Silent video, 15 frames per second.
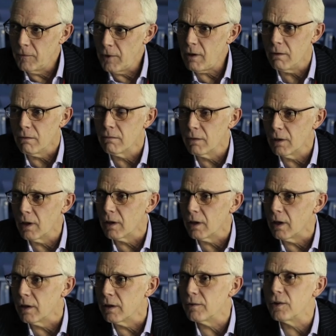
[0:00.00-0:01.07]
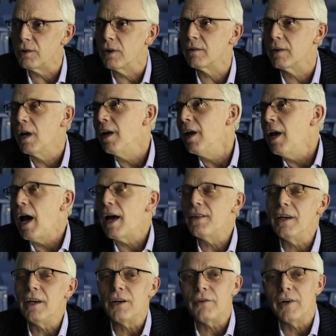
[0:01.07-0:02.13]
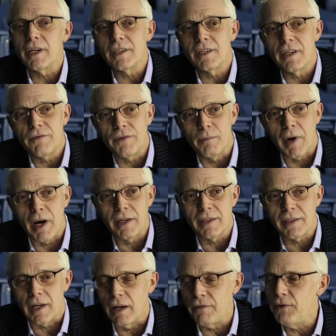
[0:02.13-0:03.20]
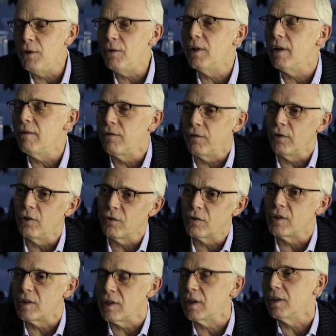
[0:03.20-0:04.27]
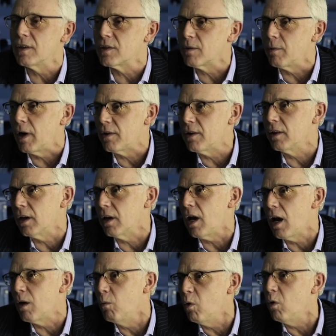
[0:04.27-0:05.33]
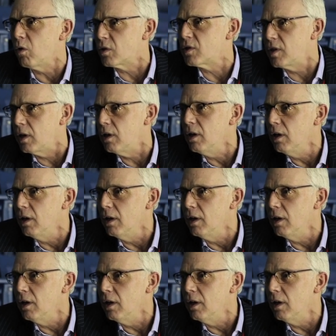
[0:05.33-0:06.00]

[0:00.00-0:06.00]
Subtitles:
Yeah. I think it creates a different mindset. If you give loads of tickets away, I think the guy walks in